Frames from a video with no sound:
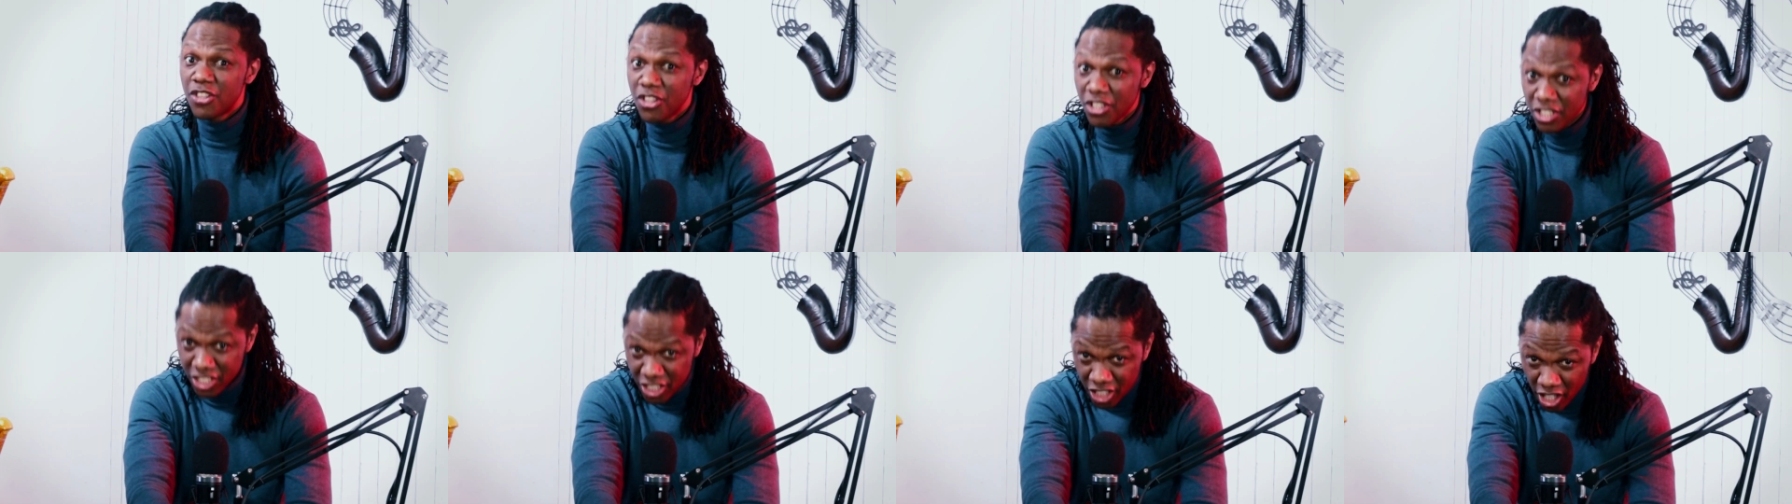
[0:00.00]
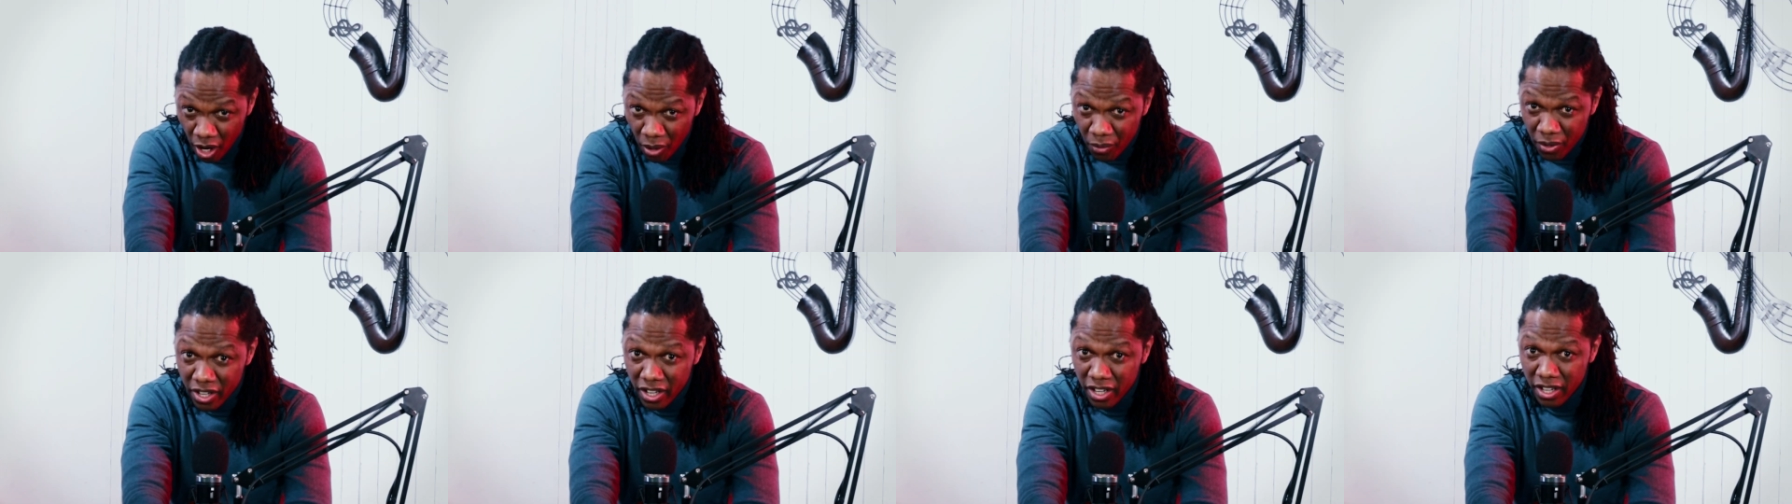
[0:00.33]
The
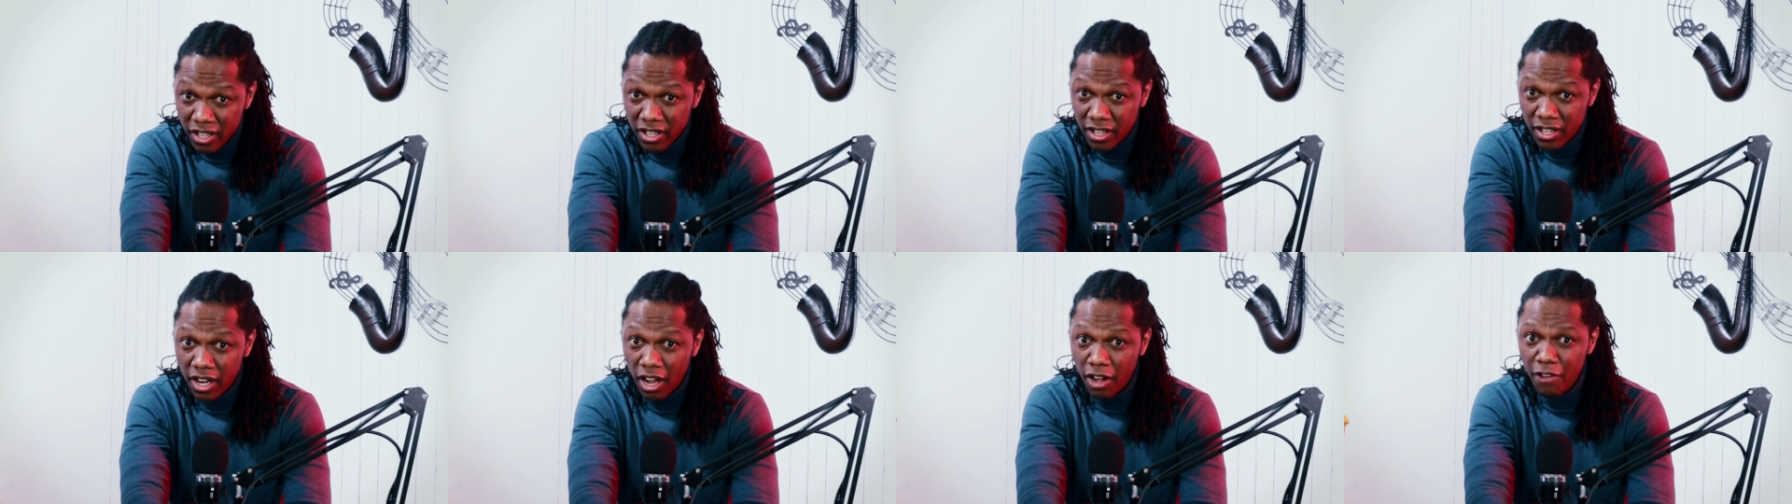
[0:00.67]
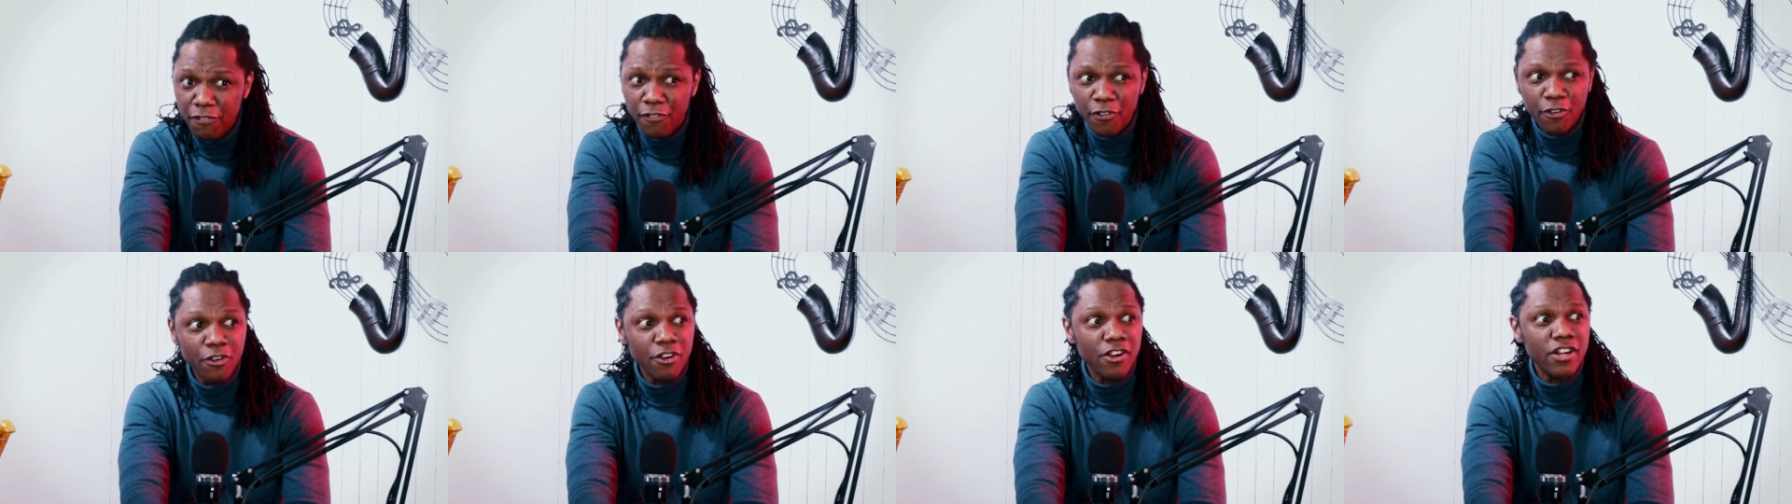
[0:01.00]
shower,
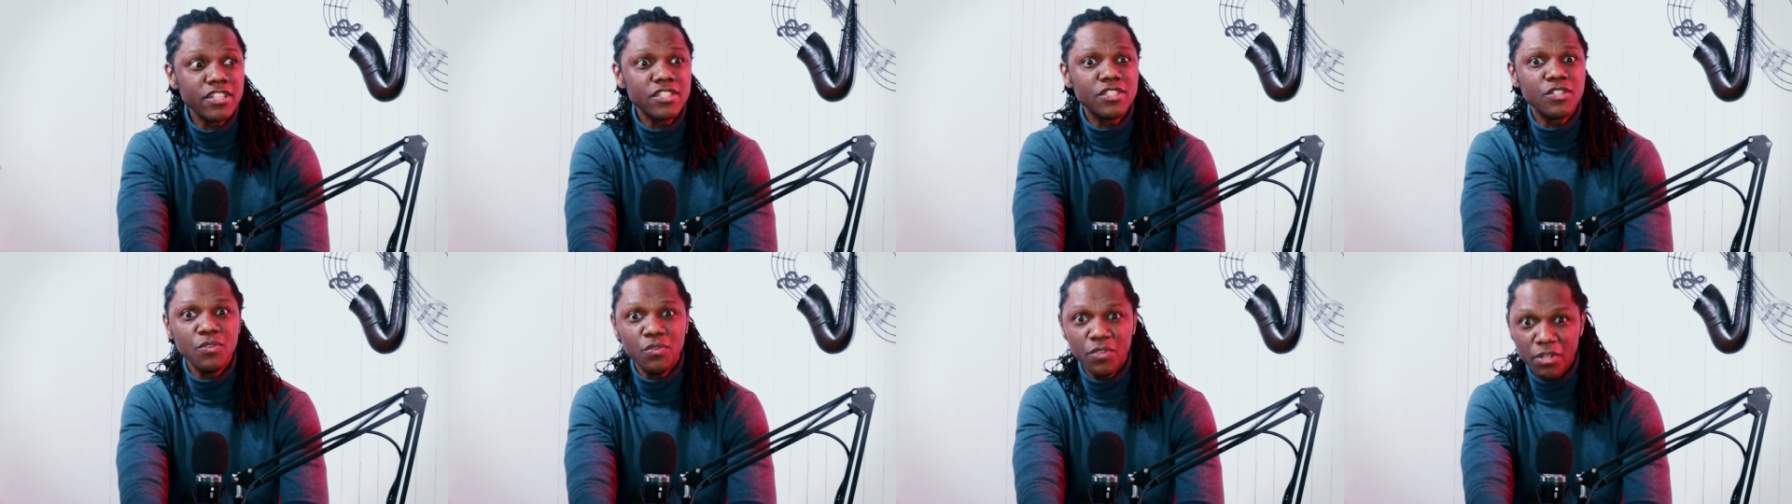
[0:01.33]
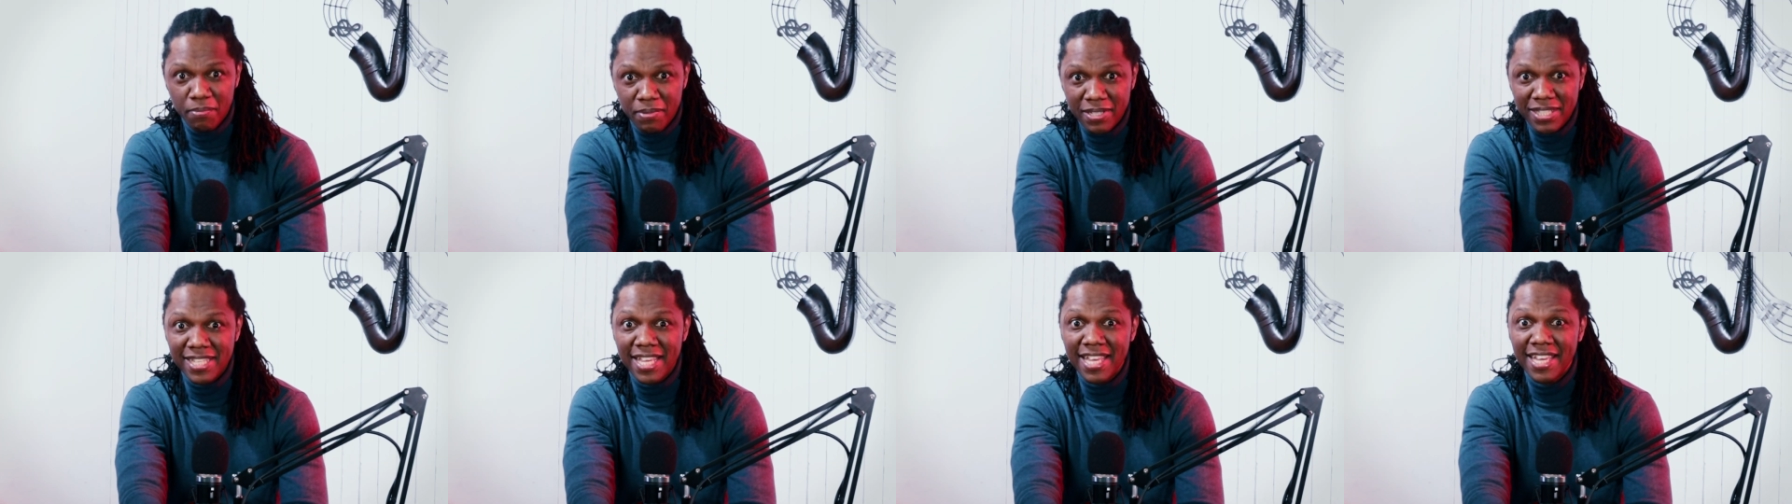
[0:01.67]
of course you
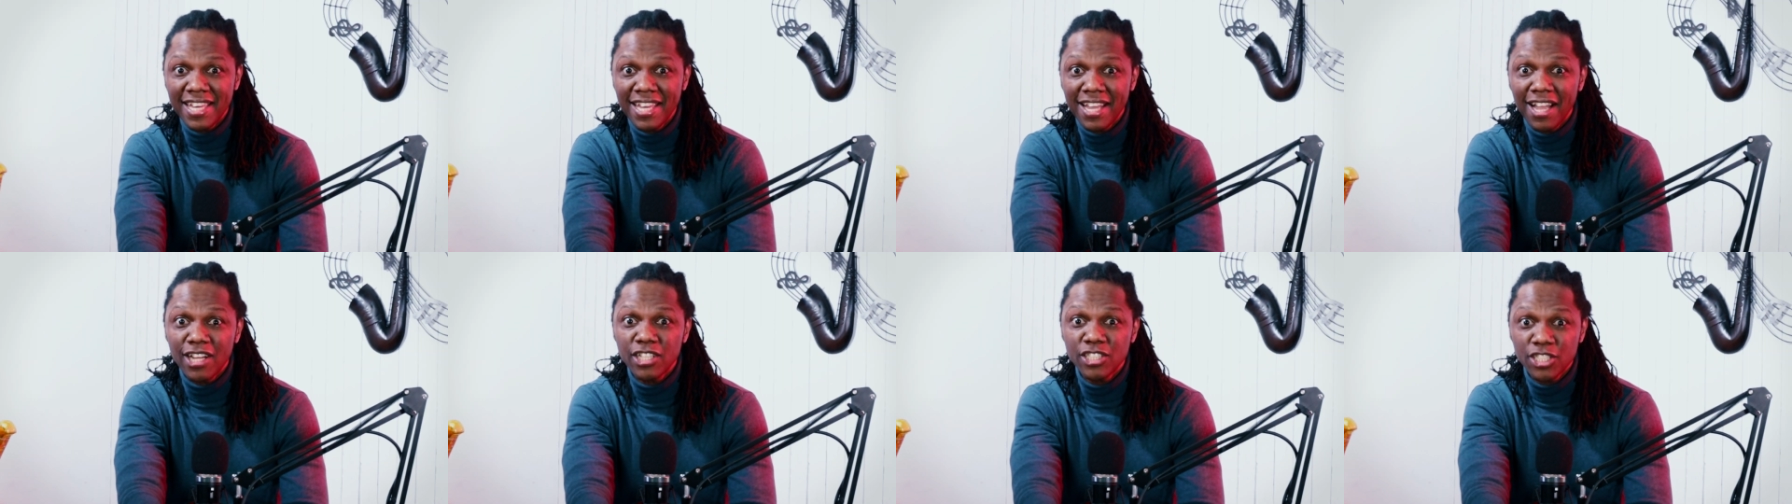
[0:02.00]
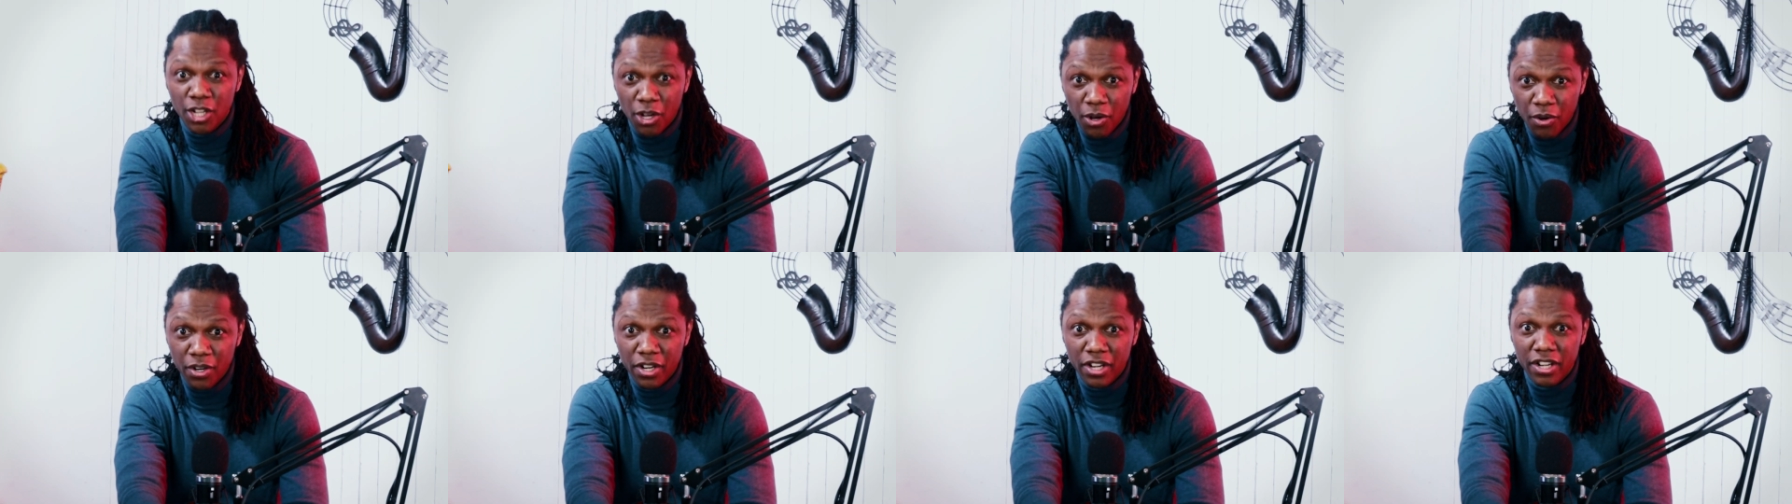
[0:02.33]
will be taking a
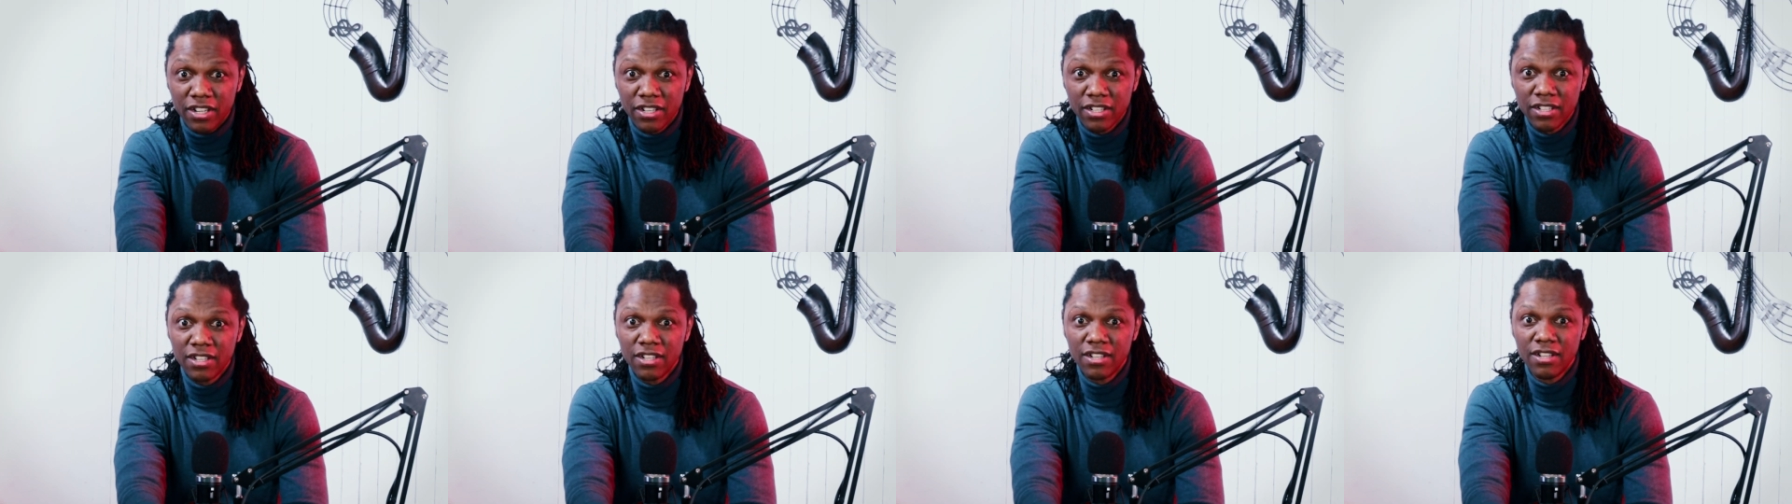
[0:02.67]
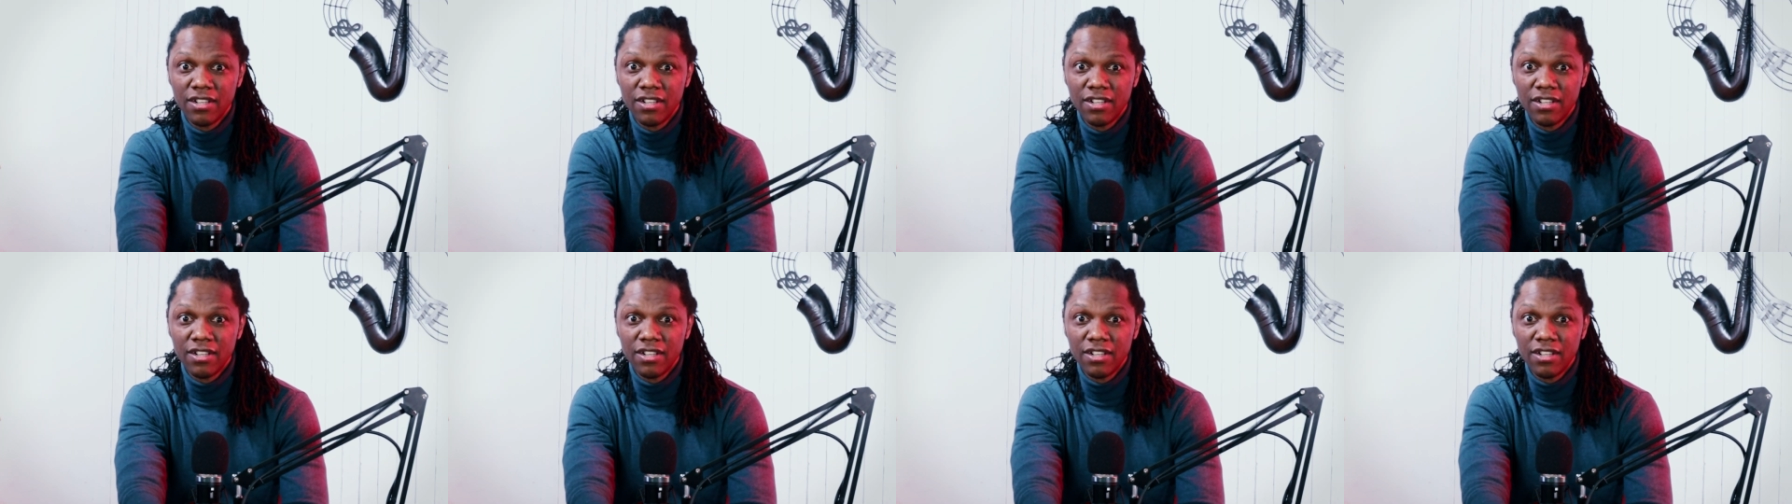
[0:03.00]
shower.